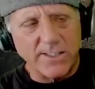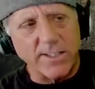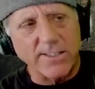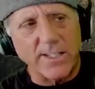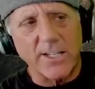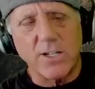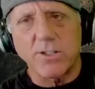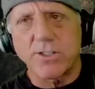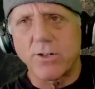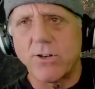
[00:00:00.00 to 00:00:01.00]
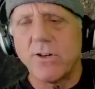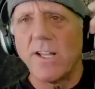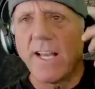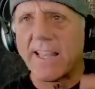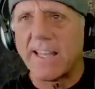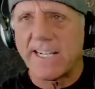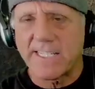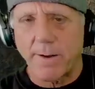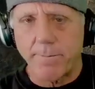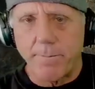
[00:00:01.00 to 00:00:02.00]
so the sun goes through and
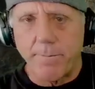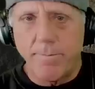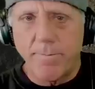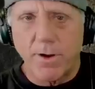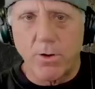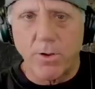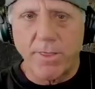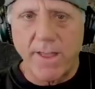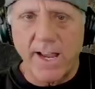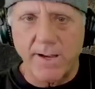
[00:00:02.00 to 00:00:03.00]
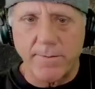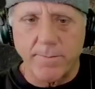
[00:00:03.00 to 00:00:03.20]
lights up the whole thing.